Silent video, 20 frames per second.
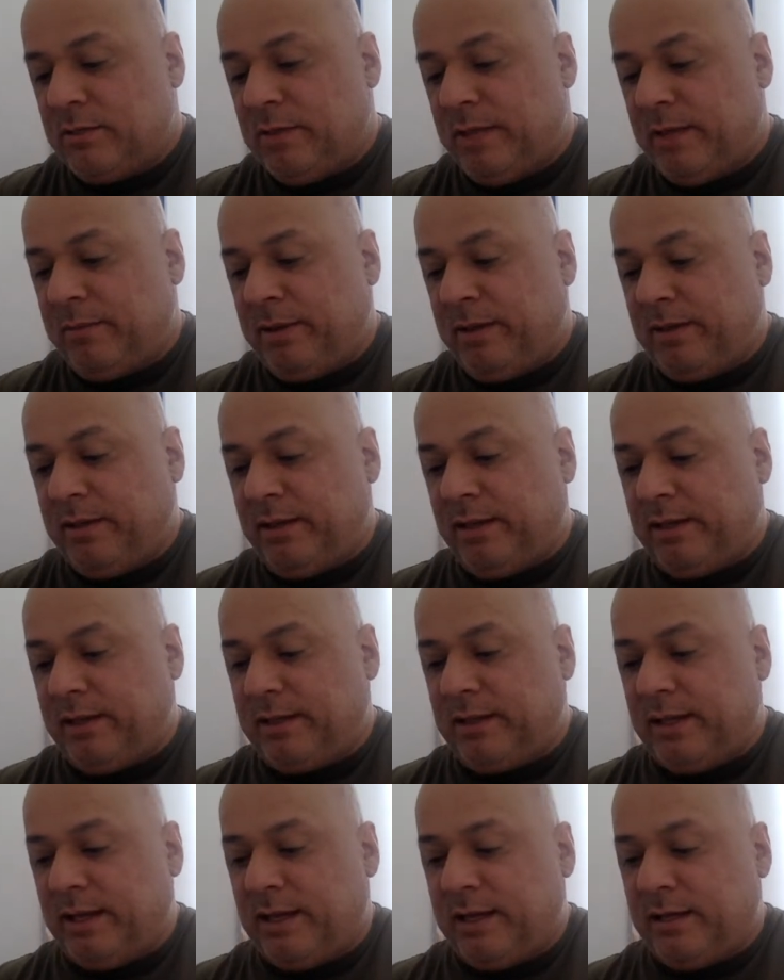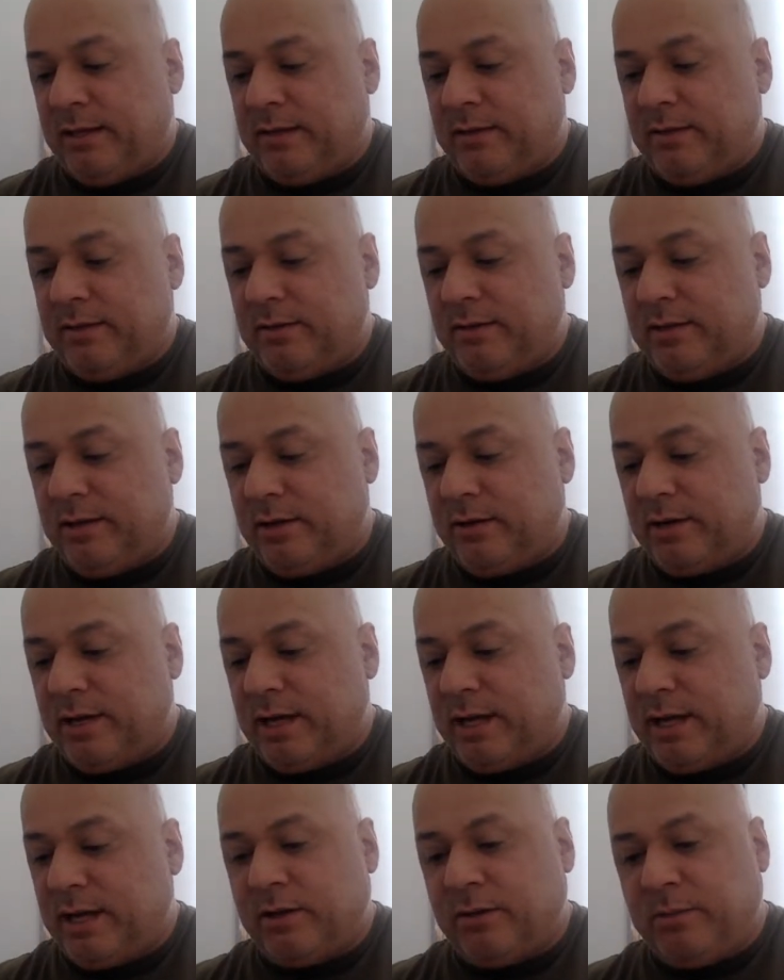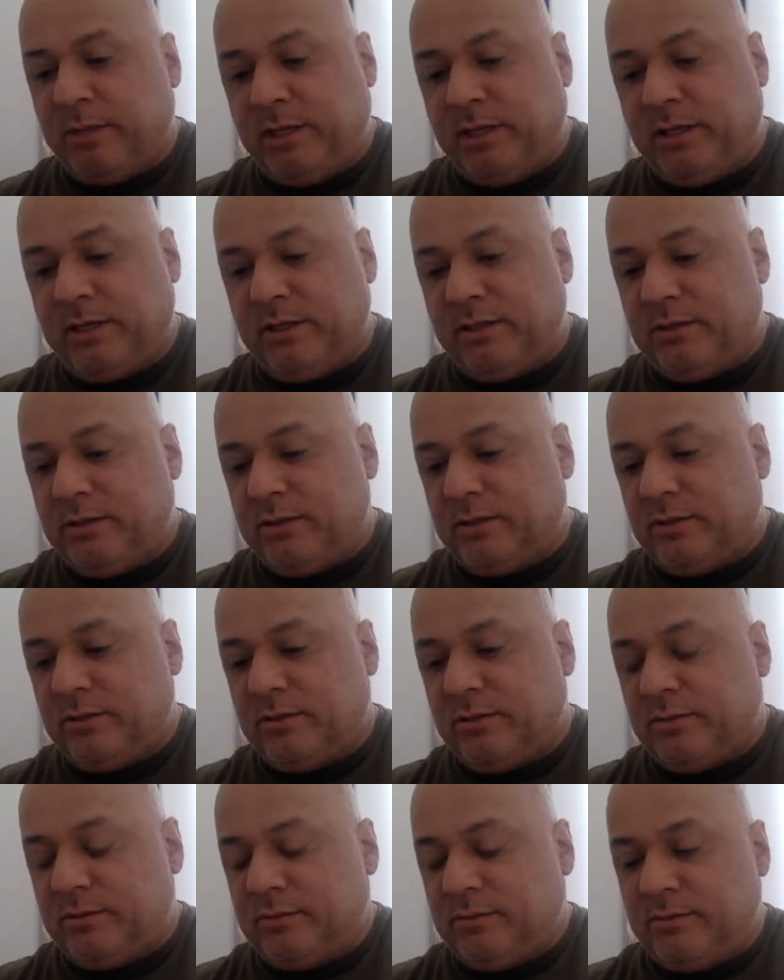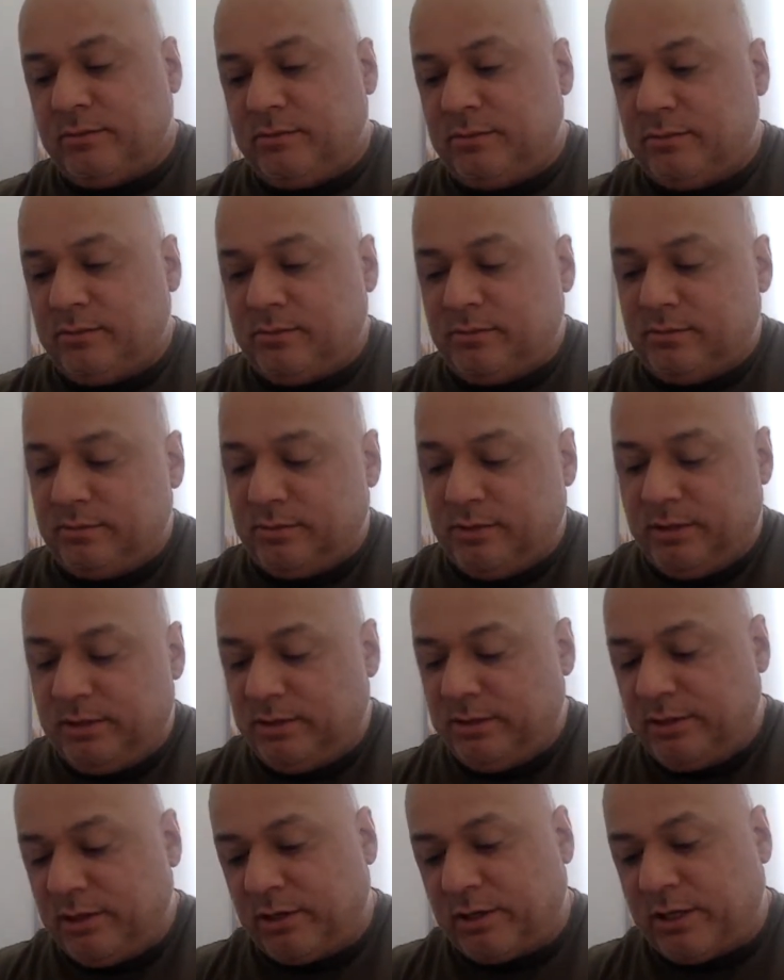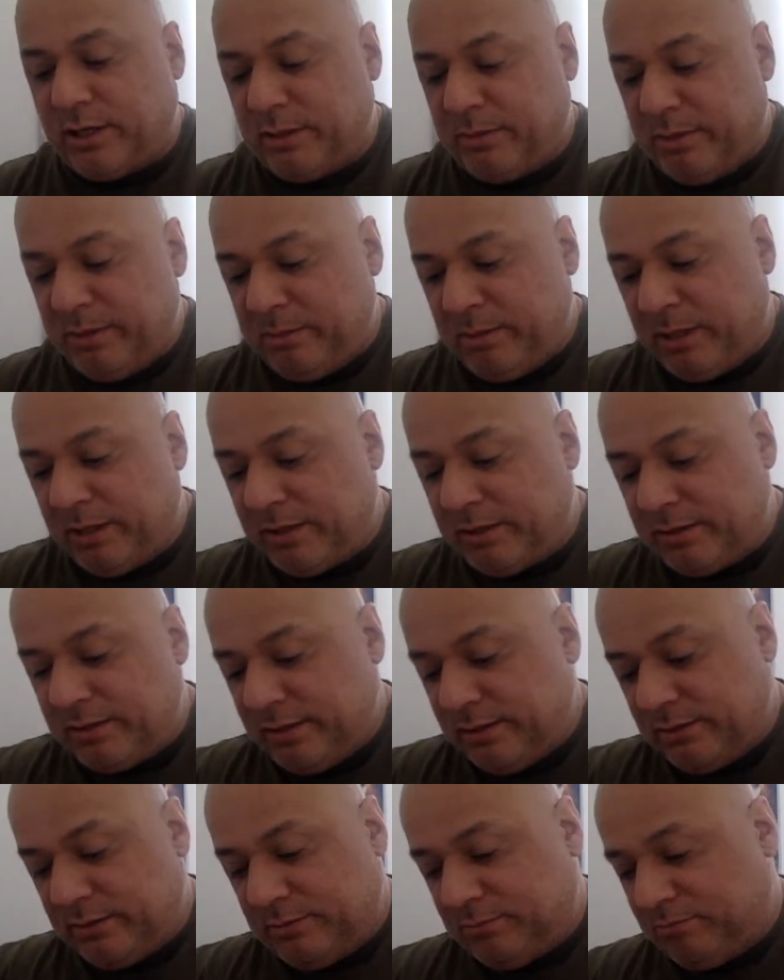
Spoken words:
me think that they're not going to be they're going to be better. There's